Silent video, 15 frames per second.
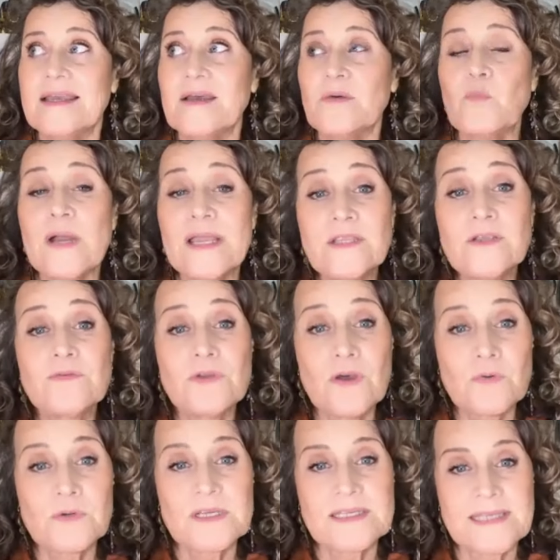When you
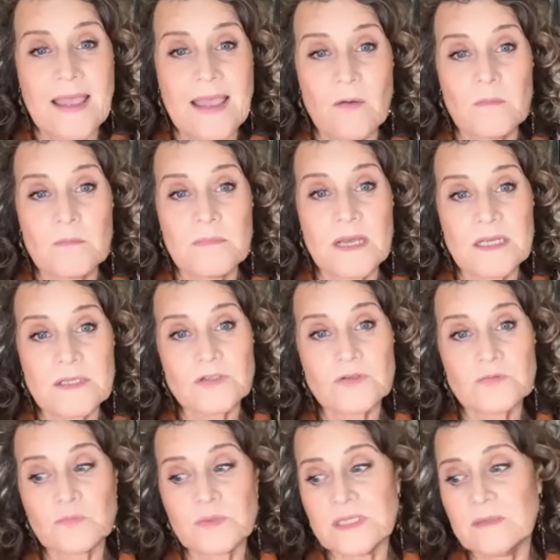notice how much
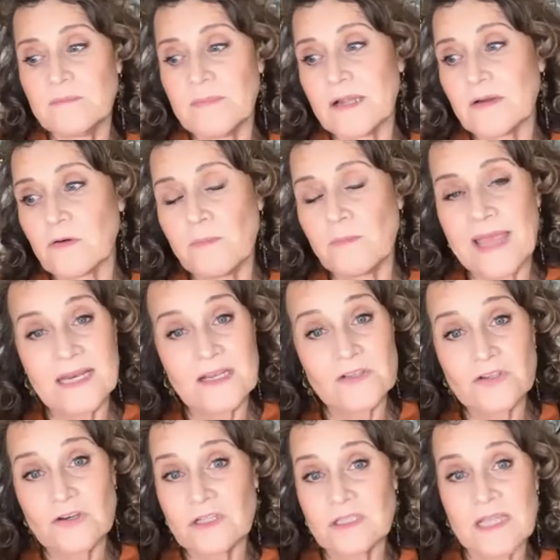we
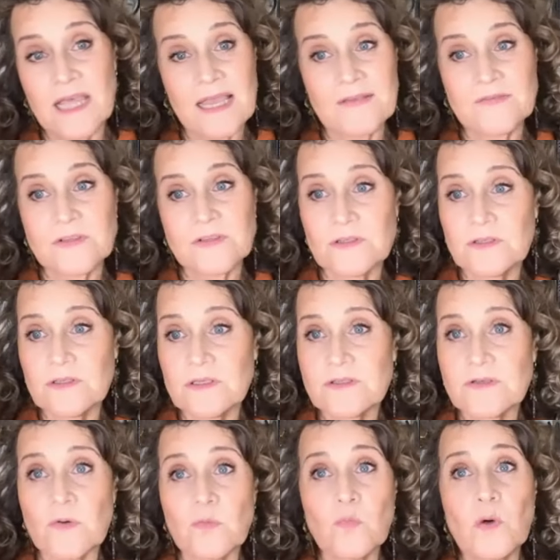micromanage our lives,
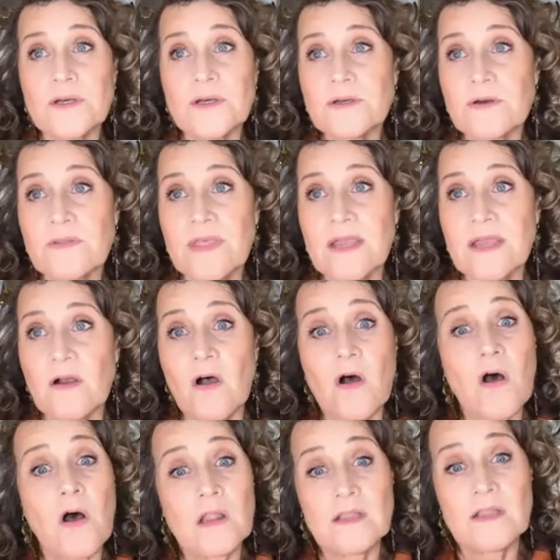it's a wonder that
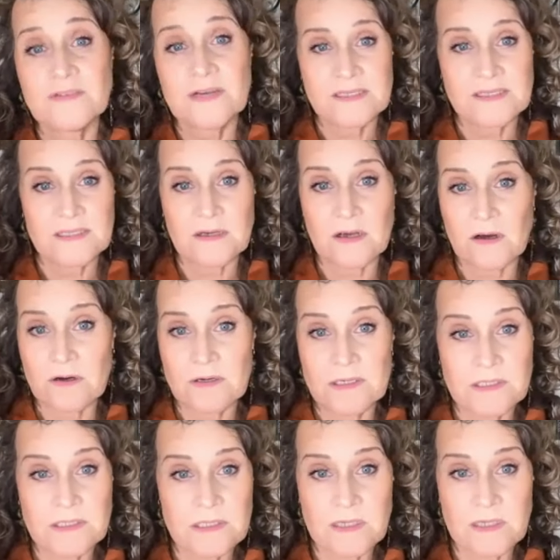all of us
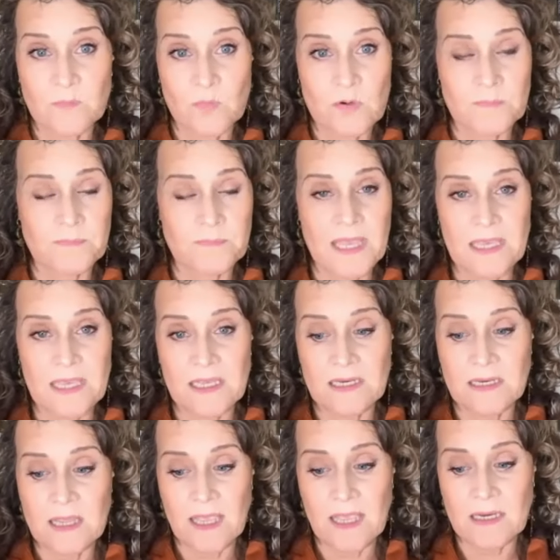aren't in more
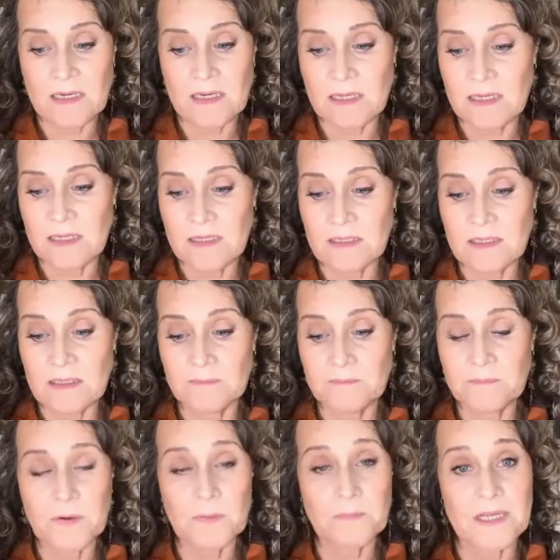pain and in
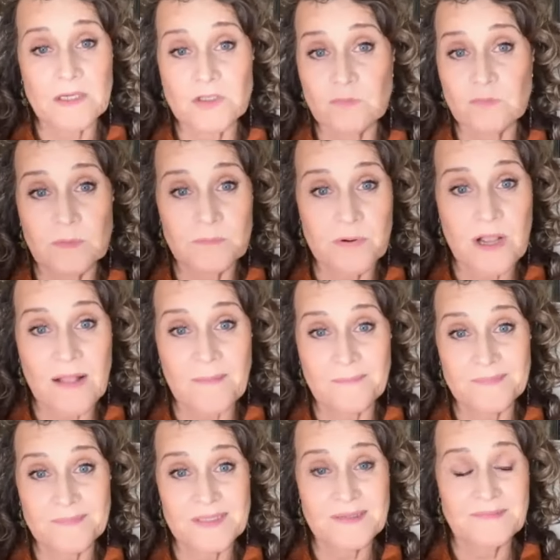perpetual
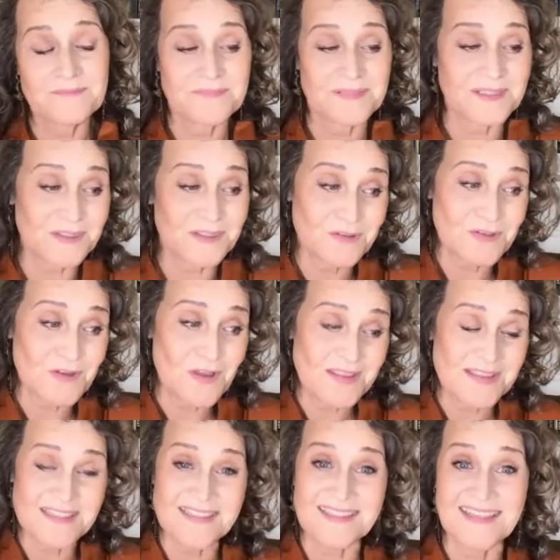problems. But you saw
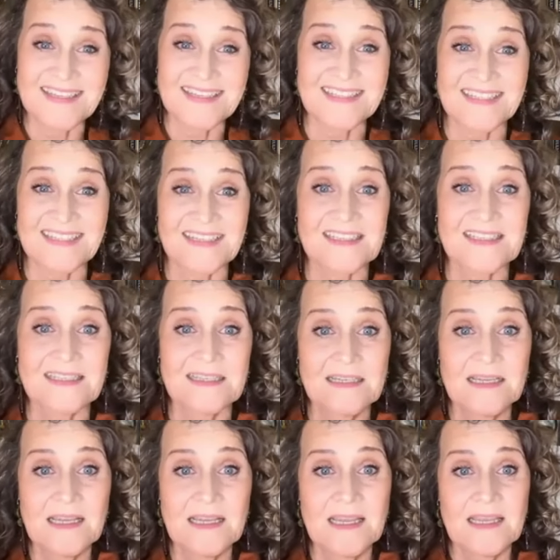the statistics.
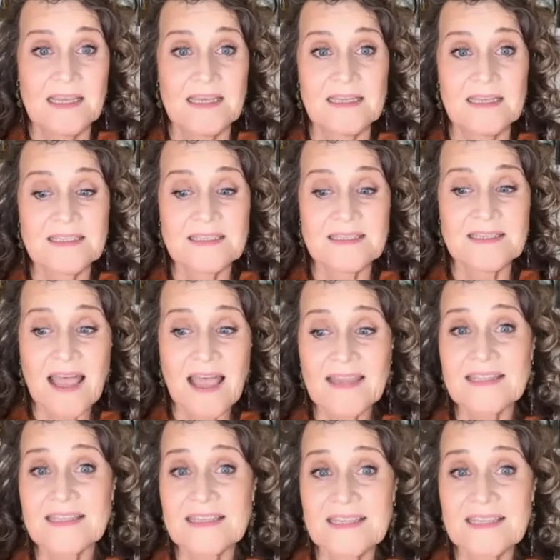It's
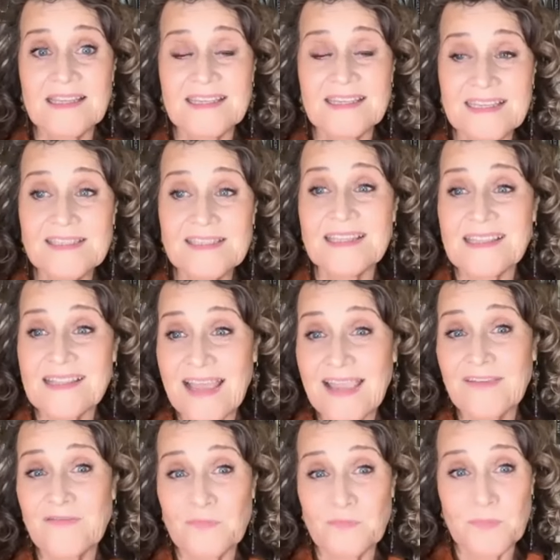not an easy
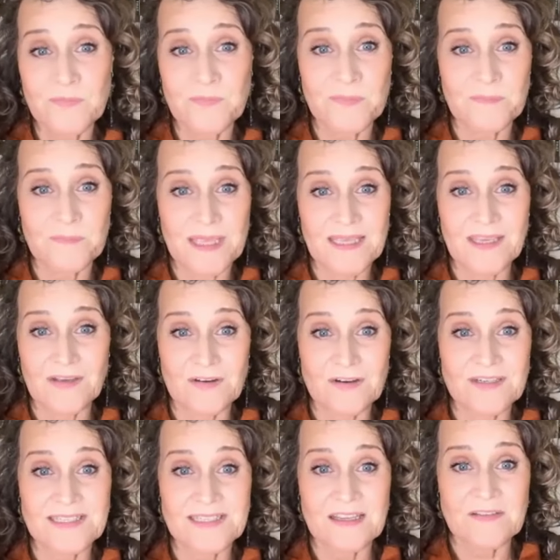life we've been making
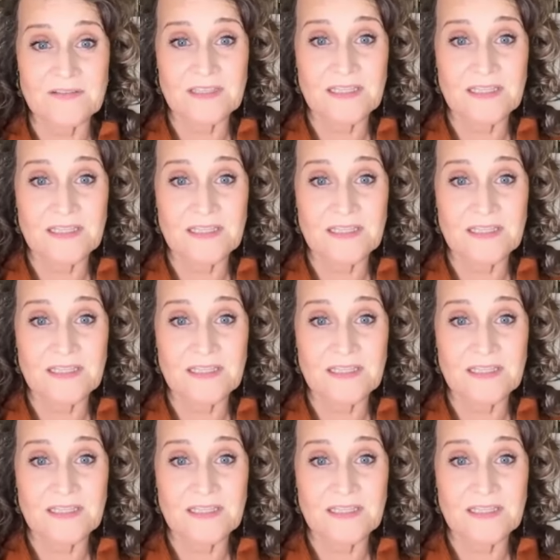ourselves